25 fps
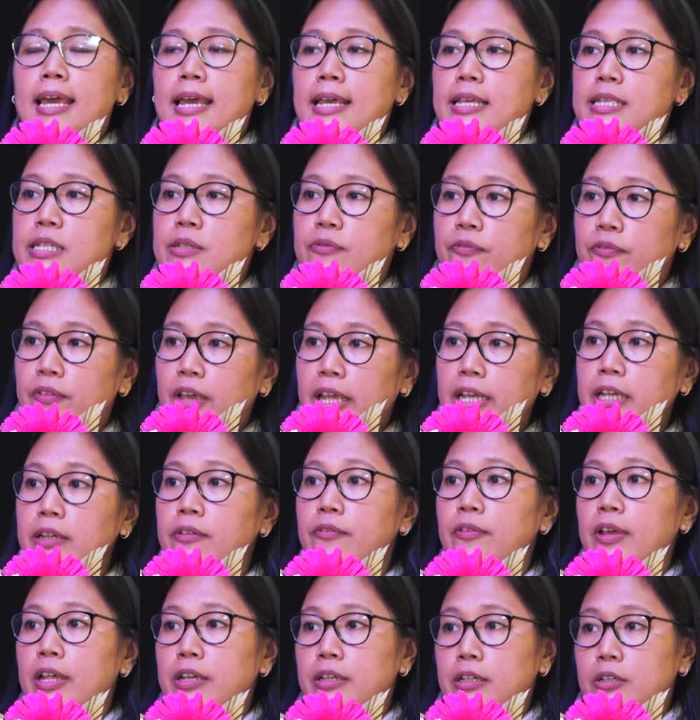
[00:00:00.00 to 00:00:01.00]
is very,
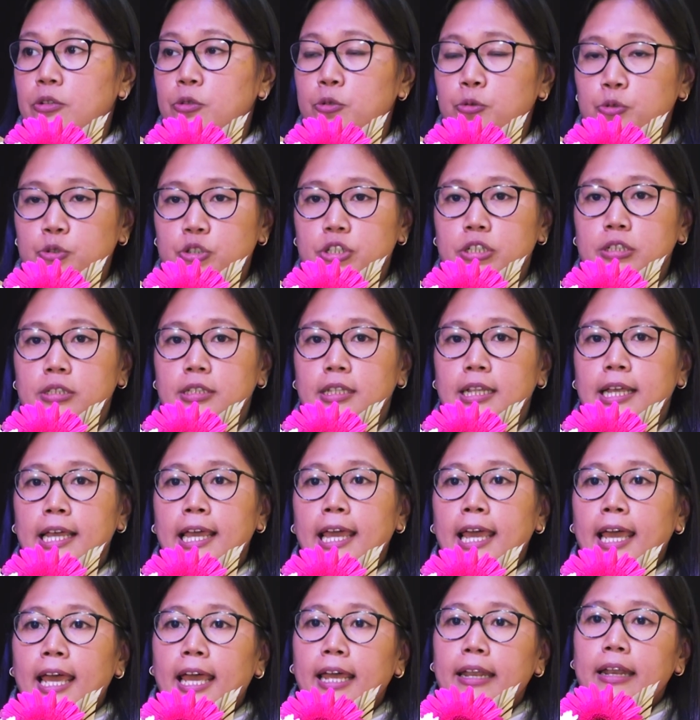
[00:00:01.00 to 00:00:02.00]
very crucial.
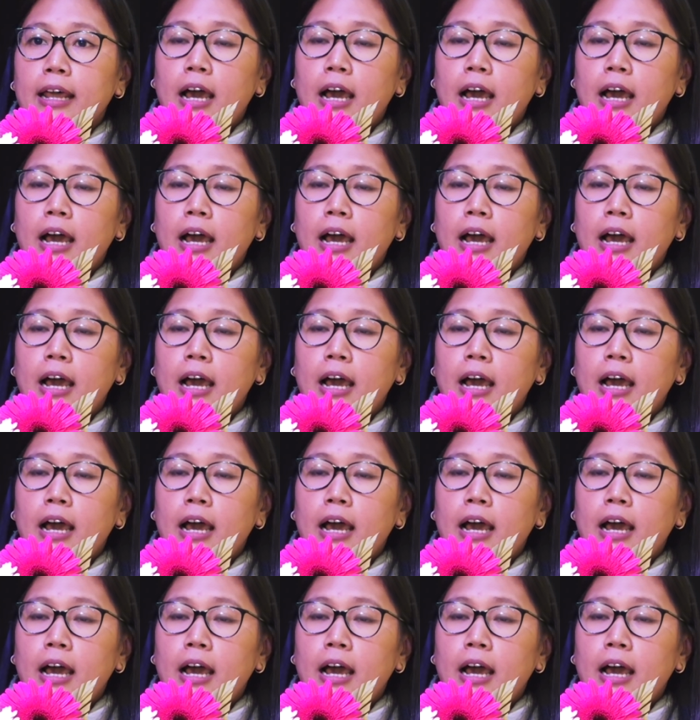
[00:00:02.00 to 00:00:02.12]
And